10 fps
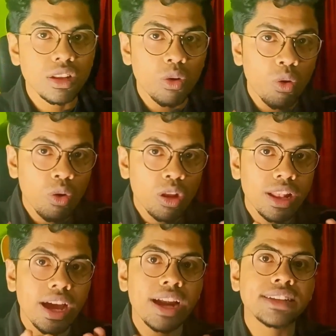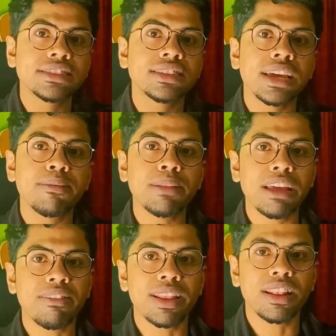all are in same
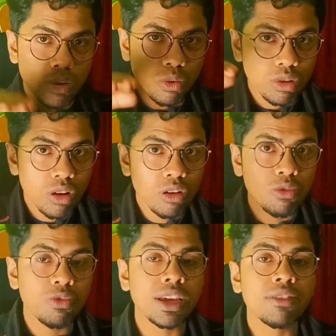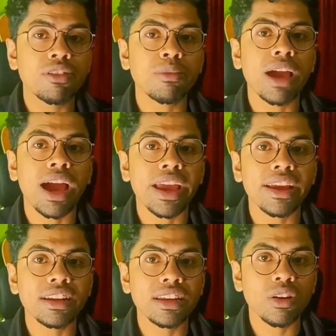level. Without being from an
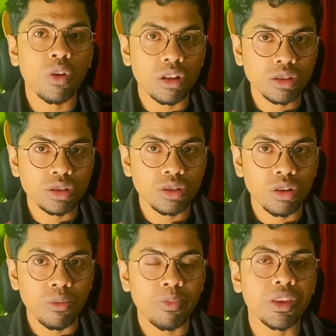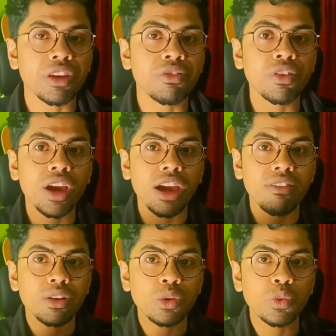IIT also, if you have
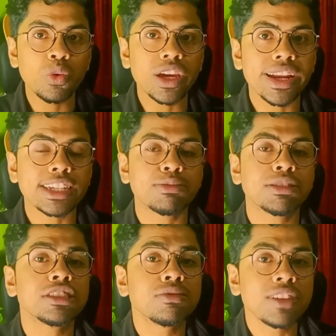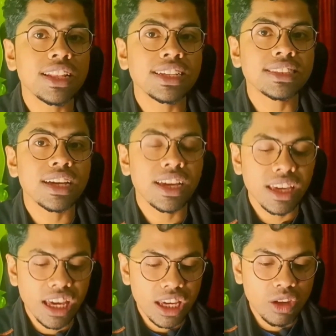a 2 year experience in VLSI,
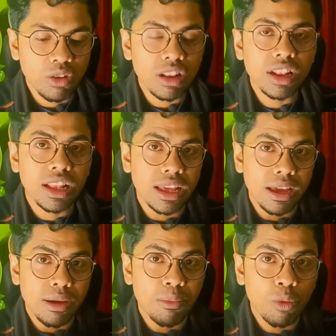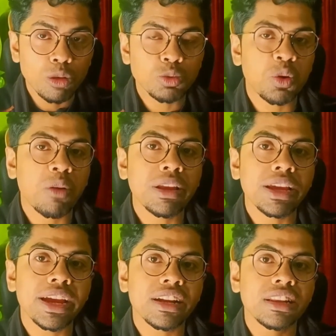you will most probably
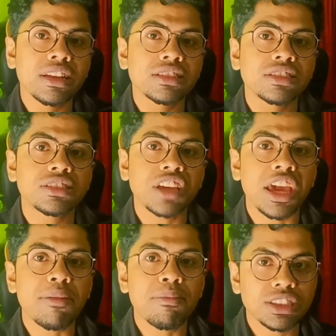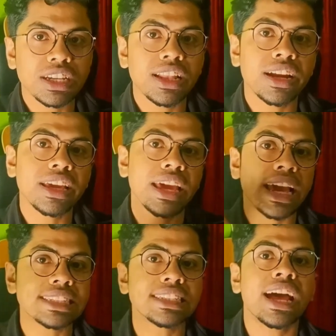get the same salary
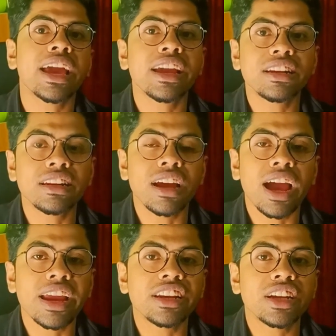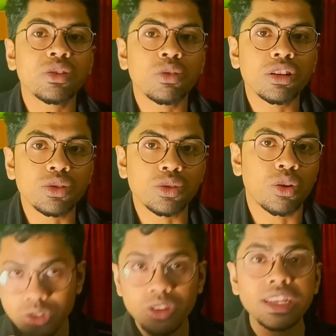as an IIT and will draw.
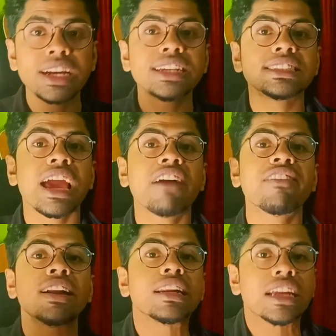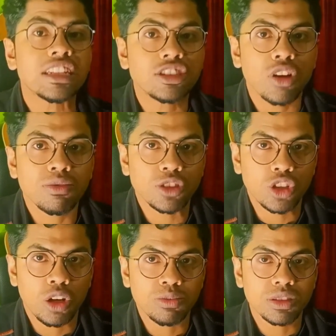So there is abundance of
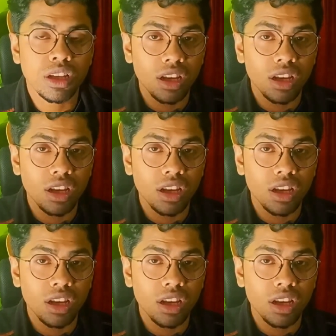jobs.